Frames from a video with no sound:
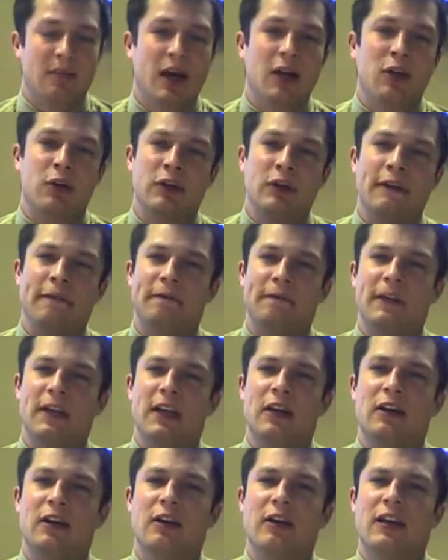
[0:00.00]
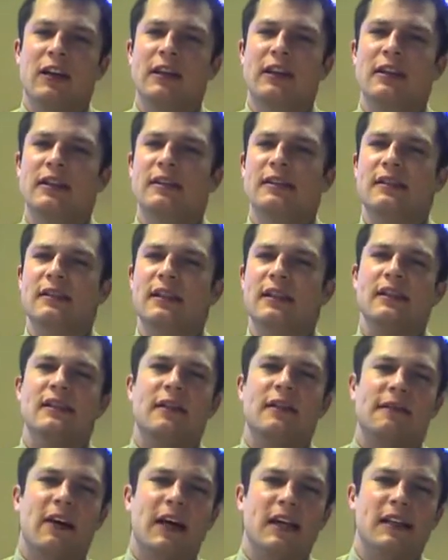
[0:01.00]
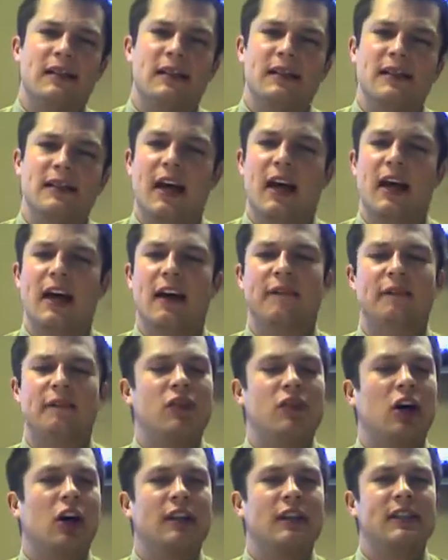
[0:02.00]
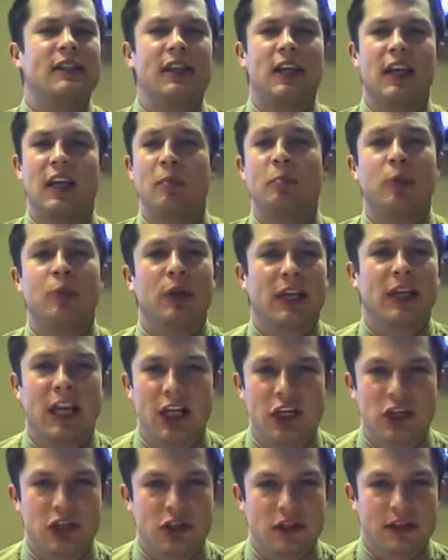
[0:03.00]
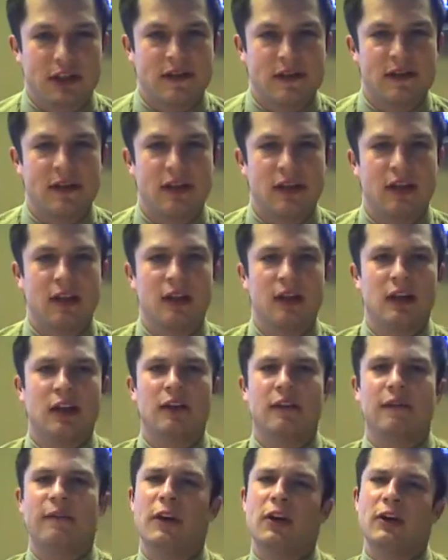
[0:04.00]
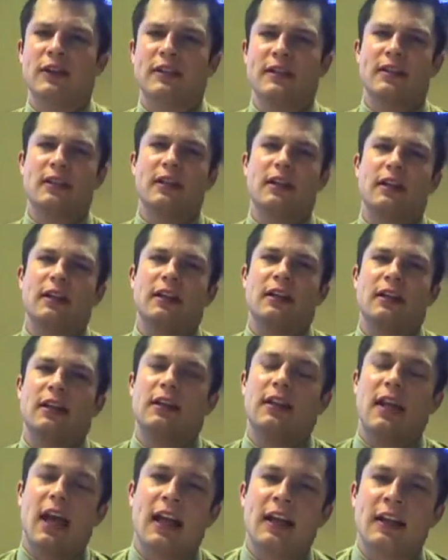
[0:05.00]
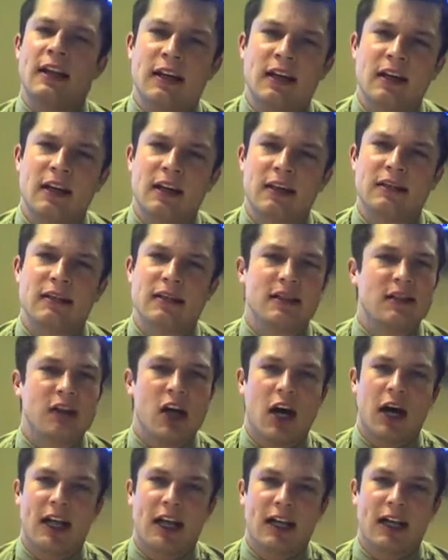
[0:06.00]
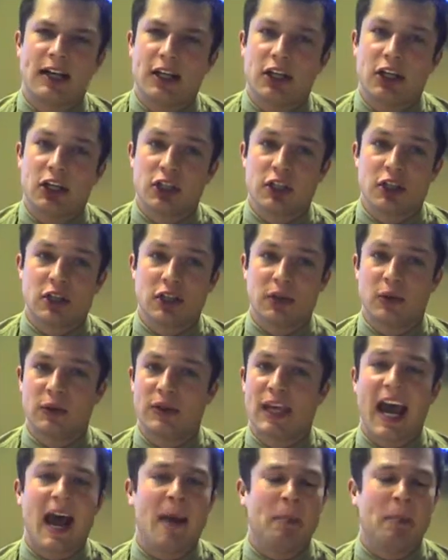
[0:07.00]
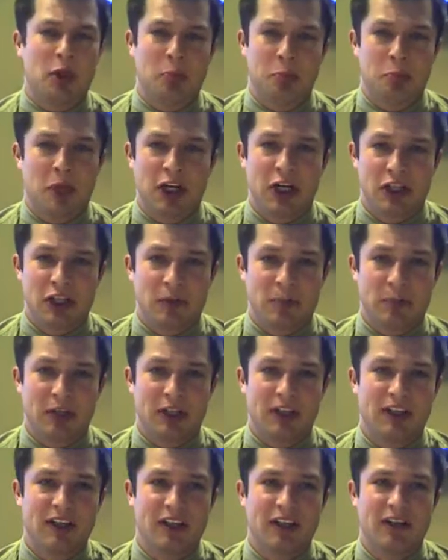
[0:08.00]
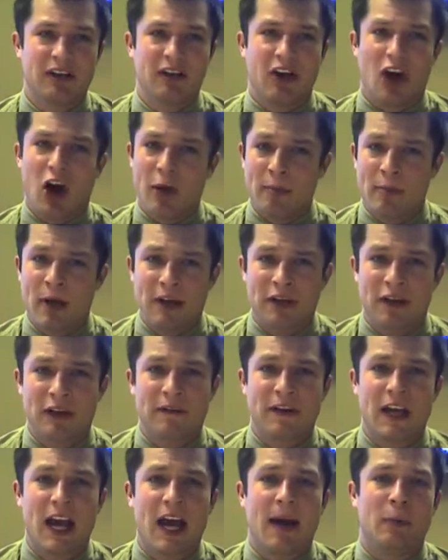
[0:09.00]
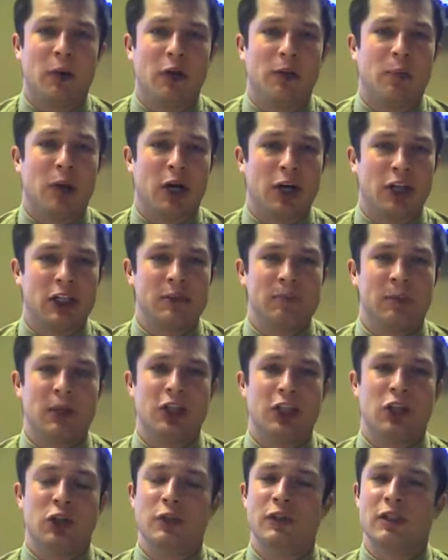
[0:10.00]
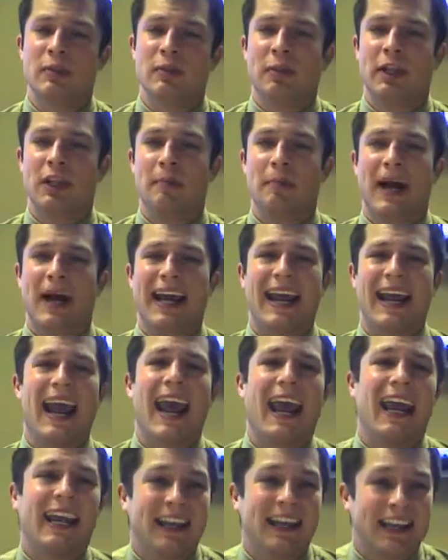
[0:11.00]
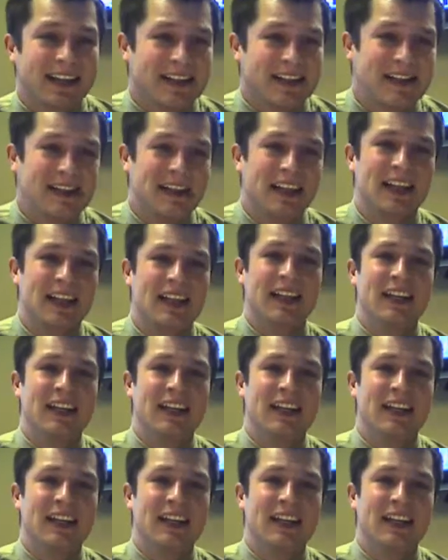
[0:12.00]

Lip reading: My only fear is these devices have daunting implications. First, Canada does not adhere to capital punishment. Our method of capital punishment used to be by hangings.